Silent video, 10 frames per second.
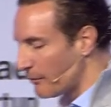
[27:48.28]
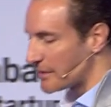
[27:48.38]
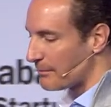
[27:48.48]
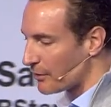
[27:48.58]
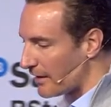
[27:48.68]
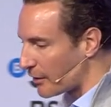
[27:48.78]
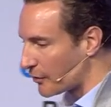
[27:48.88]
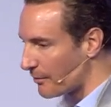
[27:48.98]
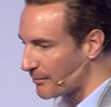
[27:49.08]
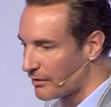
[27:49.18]
was about like
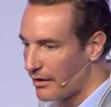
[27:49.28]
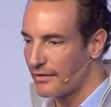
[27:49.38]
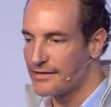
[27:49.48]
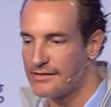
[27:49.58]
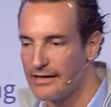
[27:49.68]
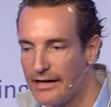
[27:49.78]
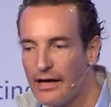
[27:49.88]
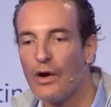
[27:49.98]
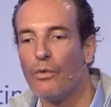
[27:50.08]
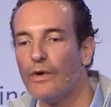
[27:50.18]
cryptocurrency.
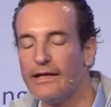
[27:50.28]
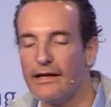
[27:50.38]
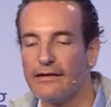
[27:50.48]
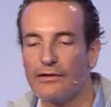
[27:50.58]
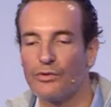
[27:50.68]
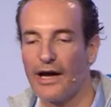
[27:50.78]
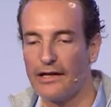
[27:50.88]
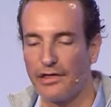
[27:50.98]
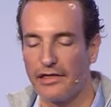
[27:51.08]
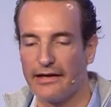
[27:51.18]
We didn't do
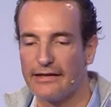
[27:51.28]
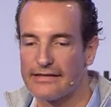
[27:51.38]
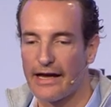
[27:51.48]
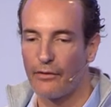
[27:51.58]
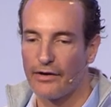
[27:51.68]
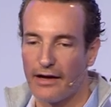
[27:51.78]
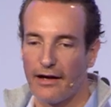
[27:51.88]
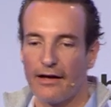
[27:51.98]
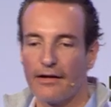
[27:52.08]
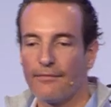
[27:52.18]
anything in this
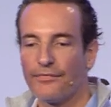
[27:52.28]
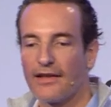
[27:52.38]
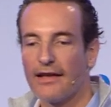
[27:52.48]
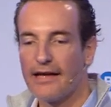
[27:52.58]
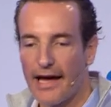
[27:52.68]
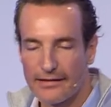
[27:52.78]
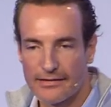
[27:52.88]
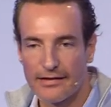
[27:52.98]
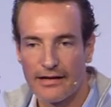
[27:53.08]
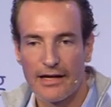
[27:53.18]
area
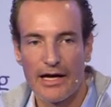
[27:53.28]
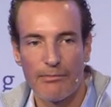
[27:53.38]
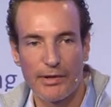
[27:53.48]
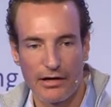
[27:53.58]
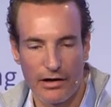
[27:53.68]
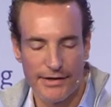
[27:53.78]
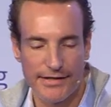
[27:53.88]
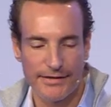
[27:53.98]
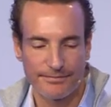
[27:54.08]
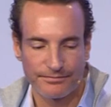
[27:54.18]
yet
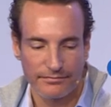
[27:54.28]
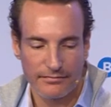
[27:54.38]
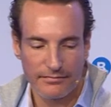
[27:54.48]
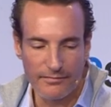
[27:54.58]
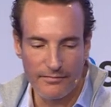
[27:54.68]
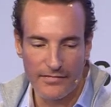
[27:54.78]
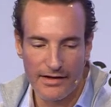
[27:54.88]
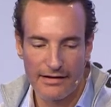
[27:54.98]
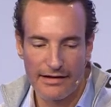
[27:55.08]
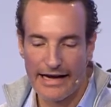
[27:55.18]
because
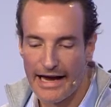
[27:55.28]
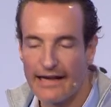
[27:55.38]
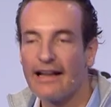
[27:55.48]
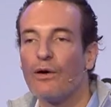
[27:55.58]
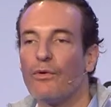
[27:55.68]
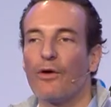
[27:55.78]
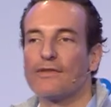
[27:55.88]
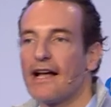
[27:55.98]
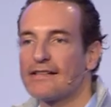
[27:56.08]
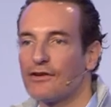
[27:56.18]
again, we're always
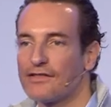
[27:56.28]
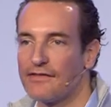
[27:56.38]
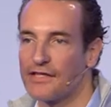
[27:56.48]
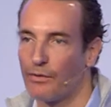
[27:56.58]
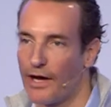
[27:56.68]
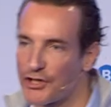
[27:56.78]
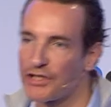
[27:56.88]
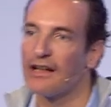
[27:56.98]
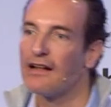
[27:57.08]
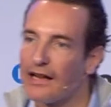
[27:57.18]
asking ourselves the
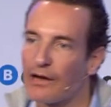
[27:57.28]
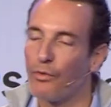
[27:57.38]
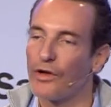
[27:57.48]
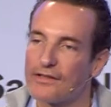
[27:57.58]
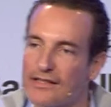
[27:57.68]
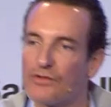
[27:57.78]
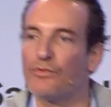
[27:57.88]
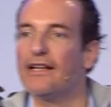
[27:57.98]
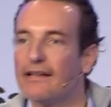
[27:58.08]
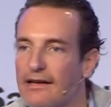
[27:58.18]
question, like, what is
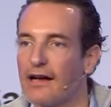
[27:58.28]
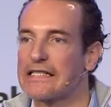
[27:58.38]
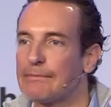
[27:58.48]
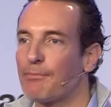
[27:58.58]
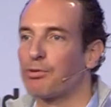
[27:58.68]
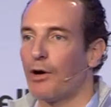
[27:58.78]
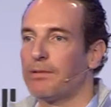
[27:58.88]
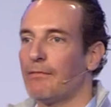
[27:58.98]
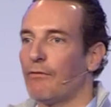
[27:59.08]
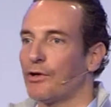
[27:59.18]
really the customer
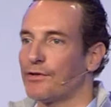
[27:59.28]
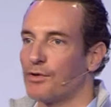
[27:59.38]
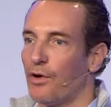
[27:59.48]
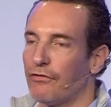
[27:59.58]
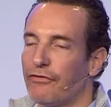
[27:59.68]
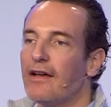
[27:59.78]
problem I want to solve?